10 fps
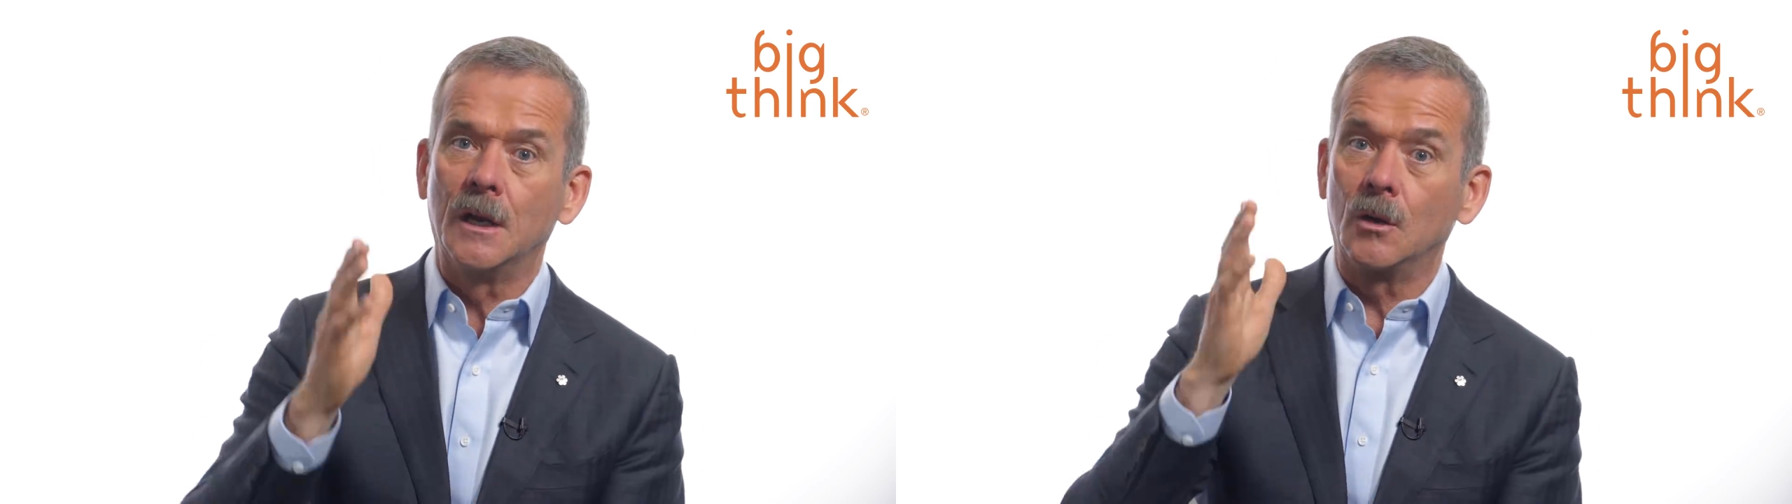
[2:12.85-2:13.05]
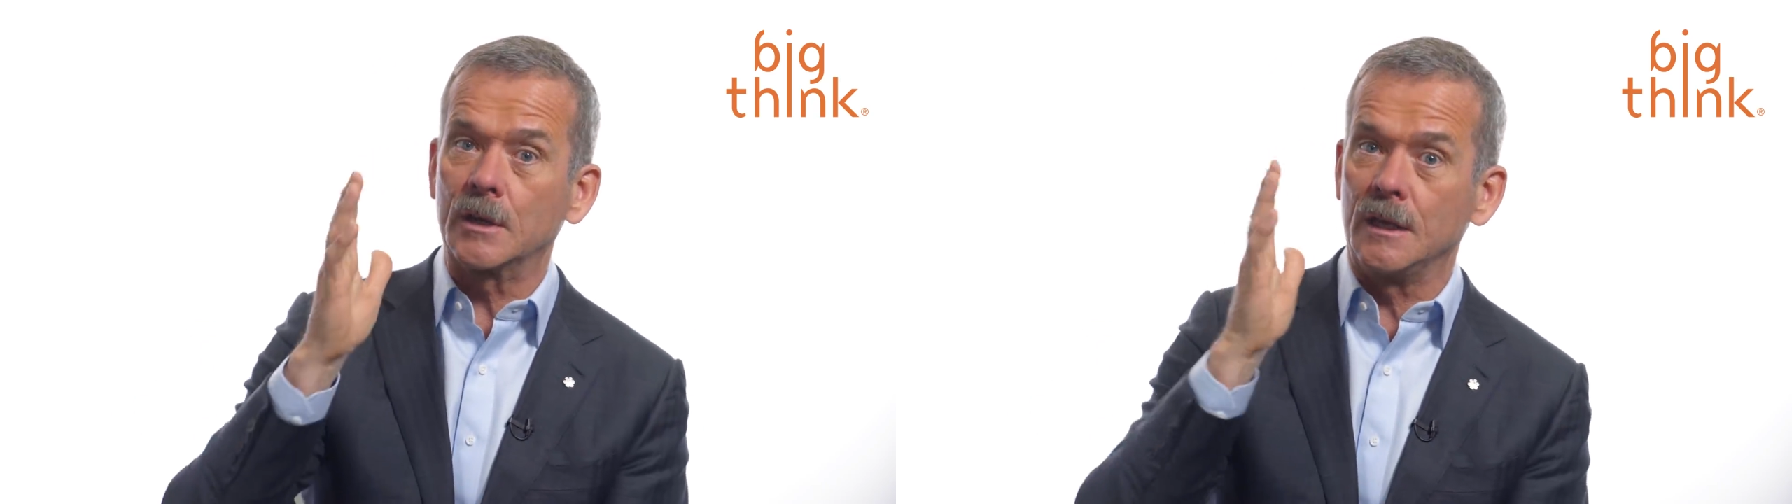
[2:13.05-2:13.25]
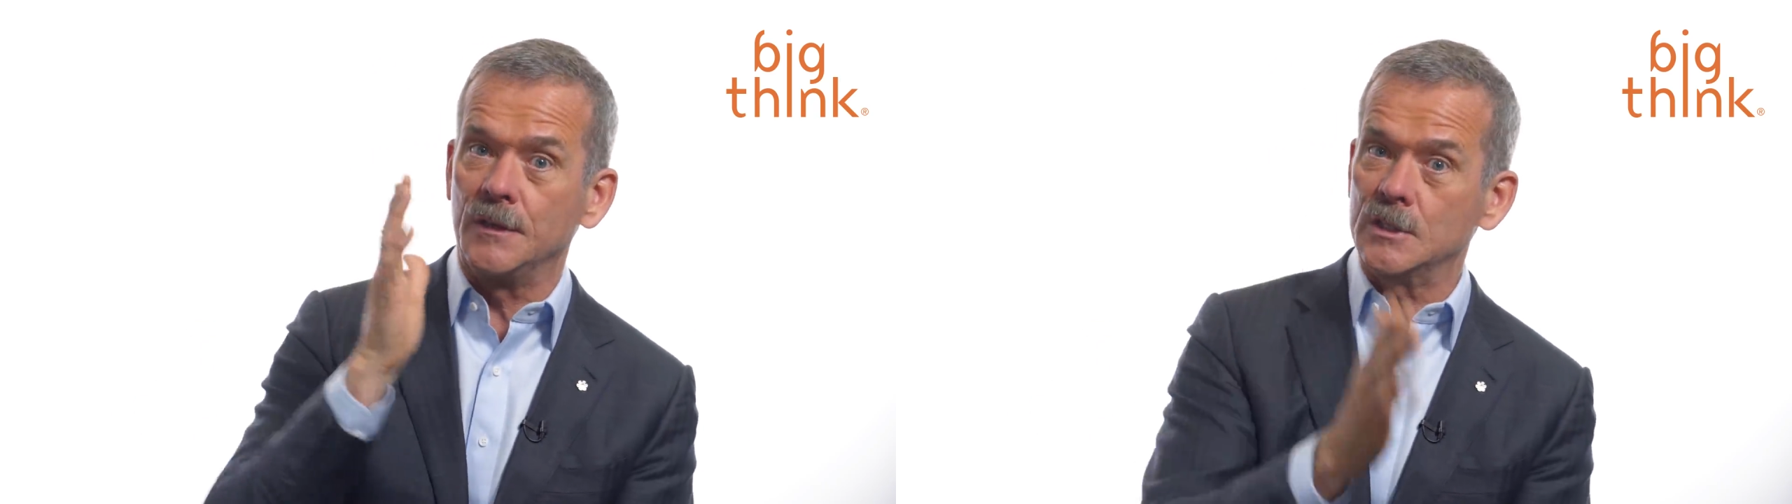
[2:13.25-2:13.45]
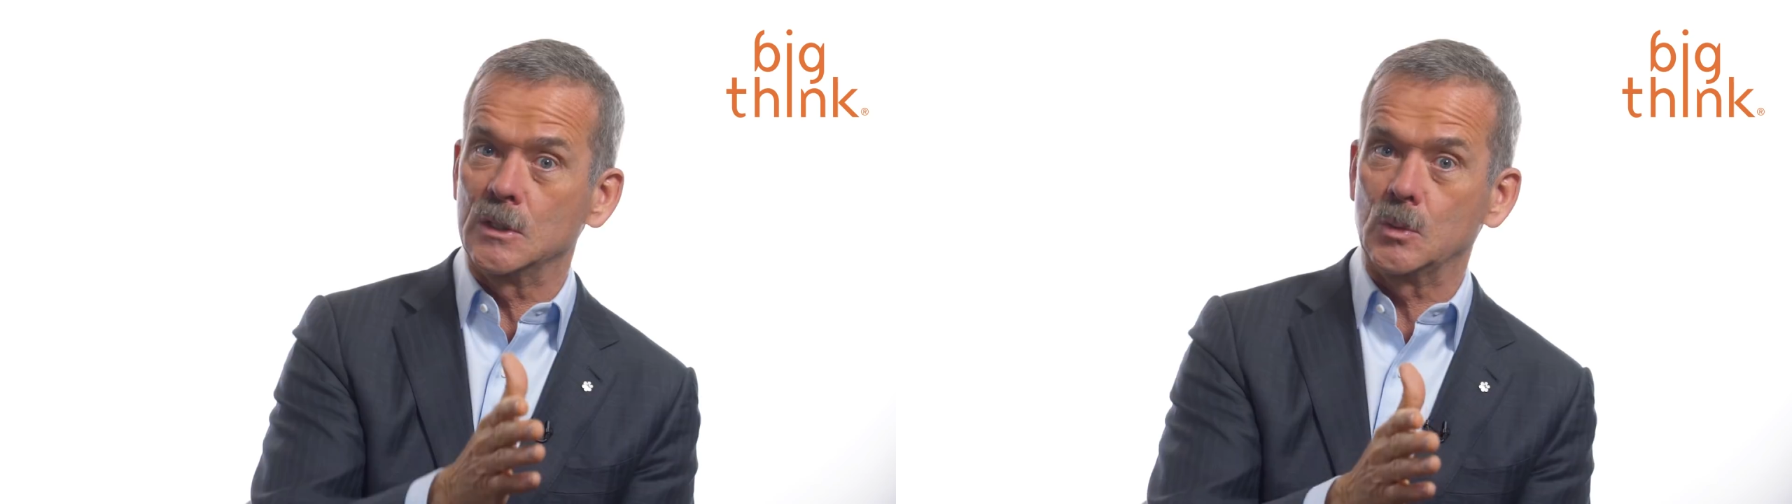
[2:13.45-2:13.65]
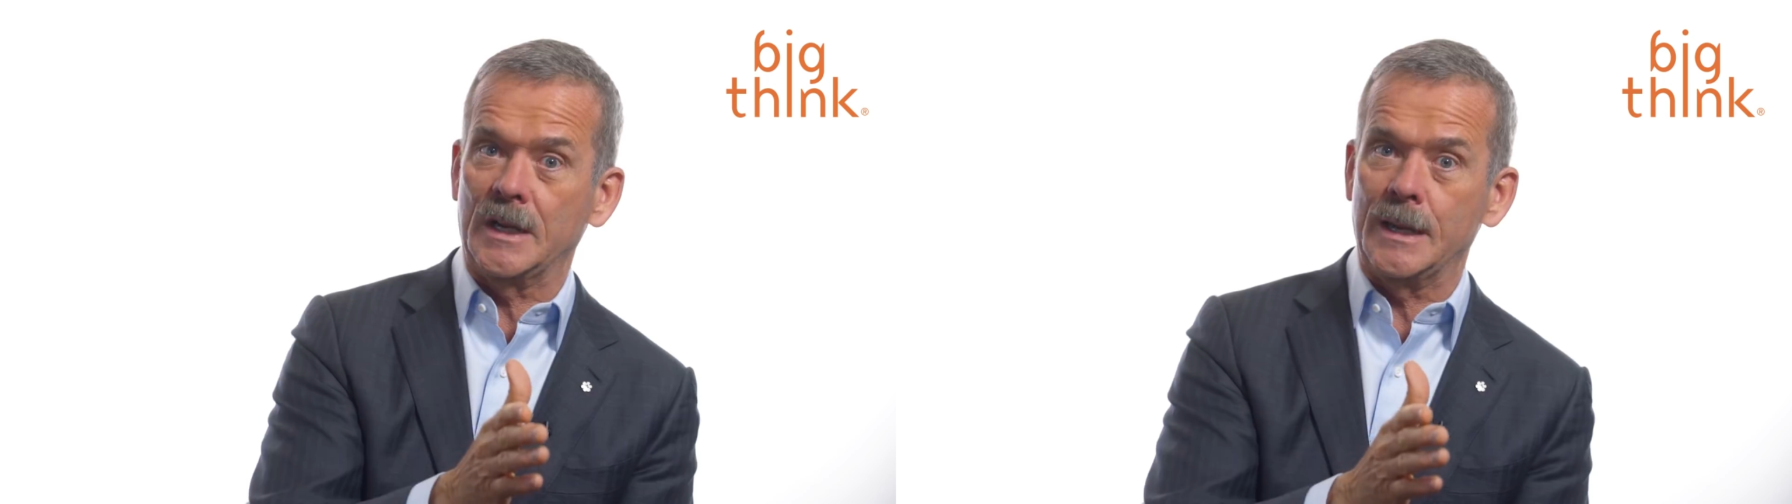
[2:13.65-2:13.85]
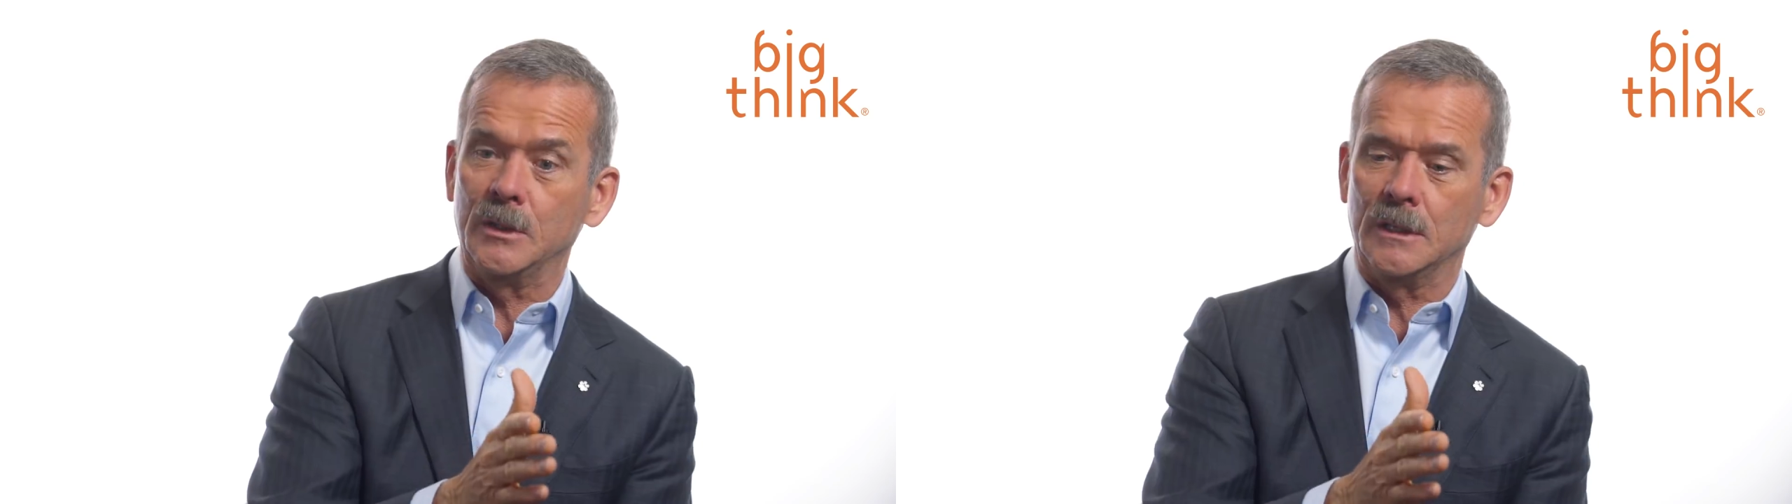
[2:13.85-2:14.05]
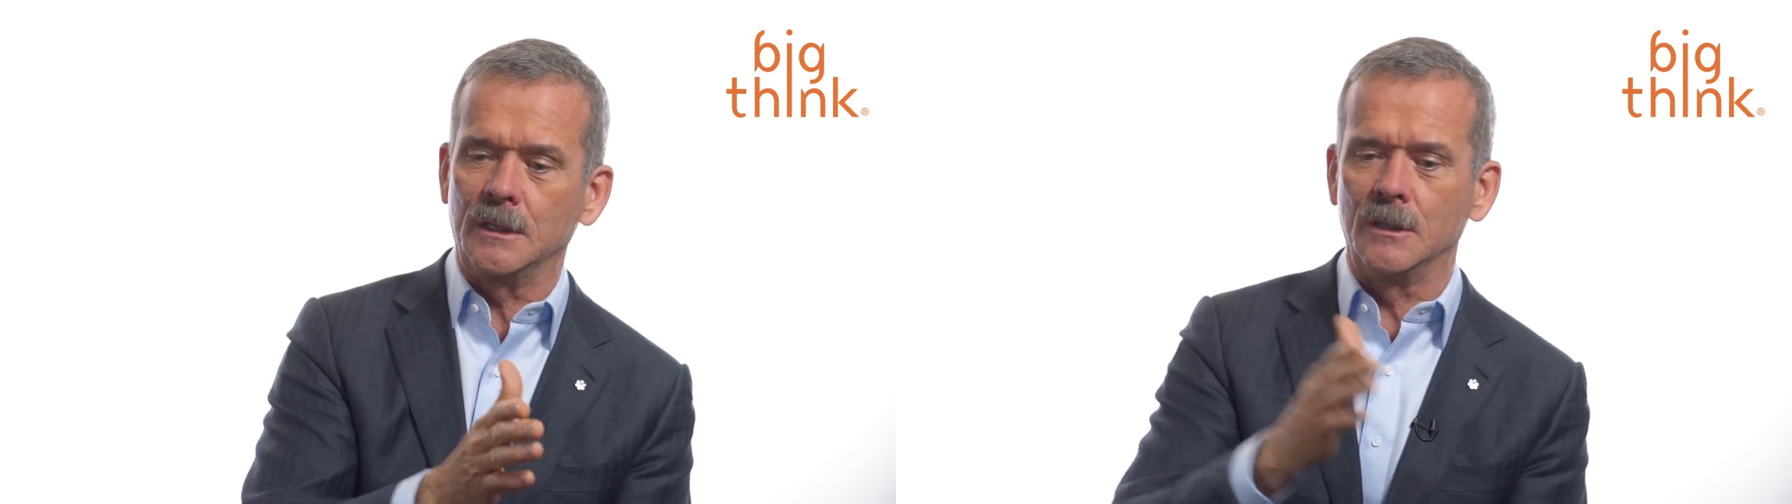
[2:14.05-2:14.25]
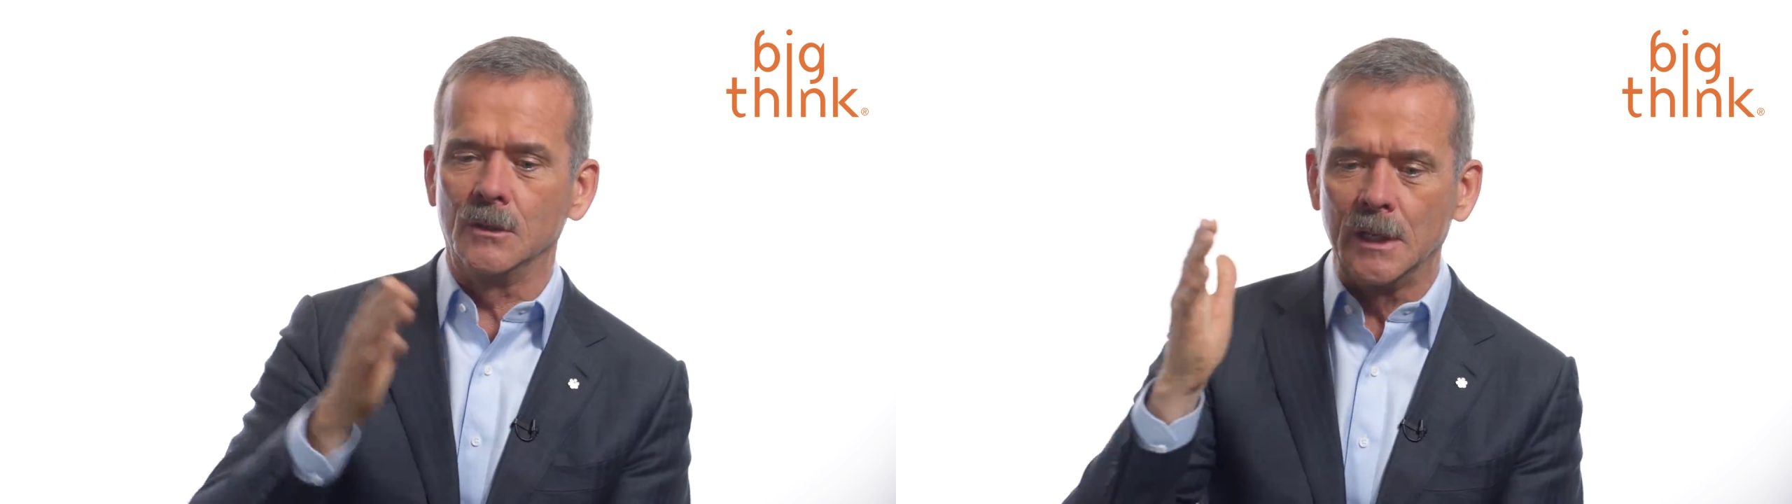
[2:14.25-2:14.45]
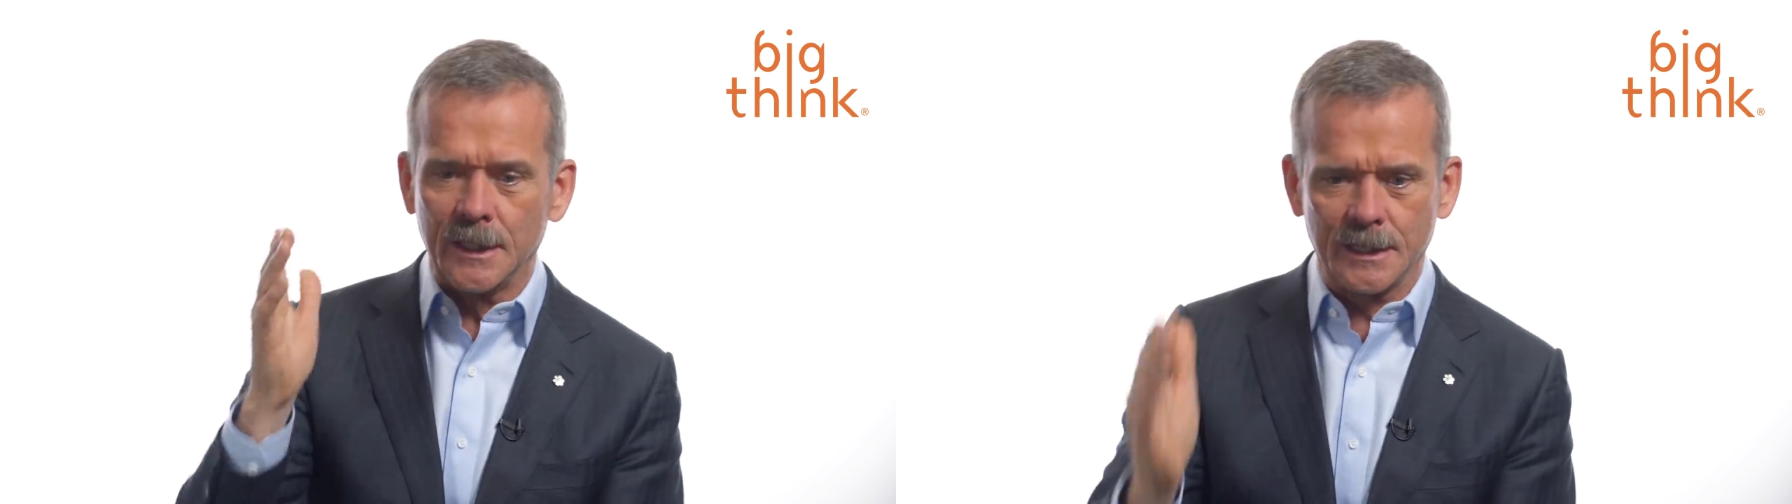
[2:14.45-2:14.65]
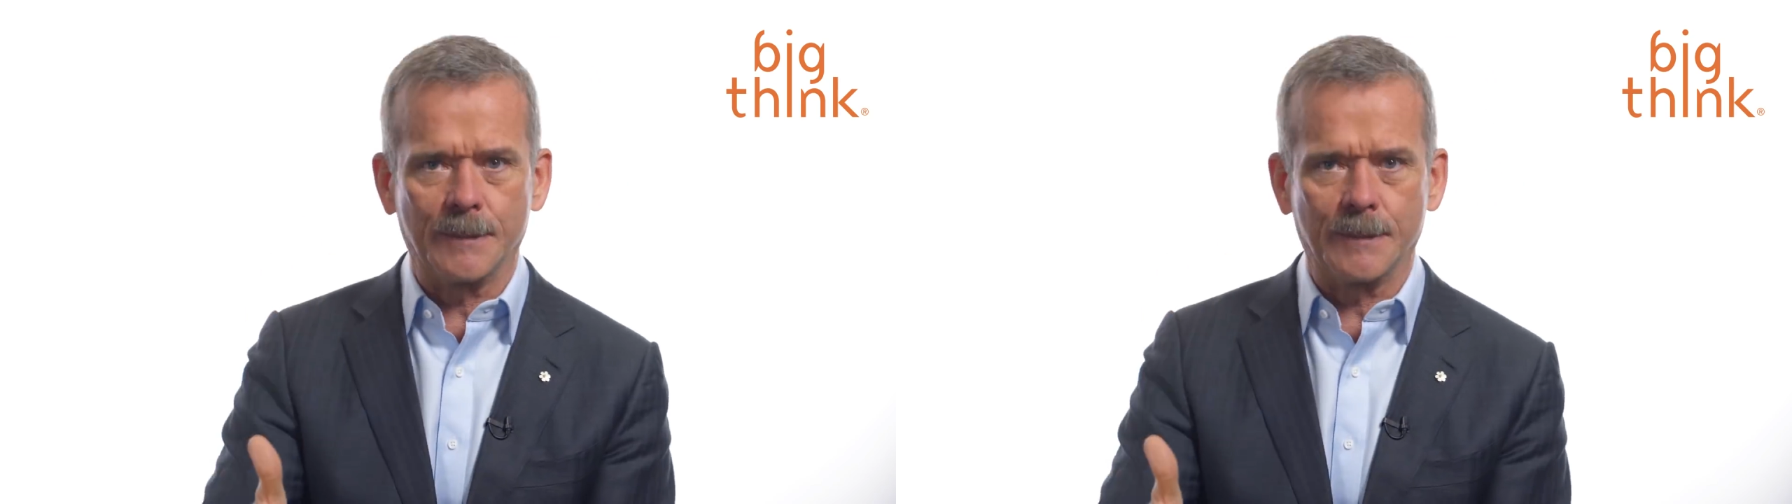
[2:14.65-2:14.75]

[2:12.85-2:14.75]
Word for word: okay, this is what I'm going to do.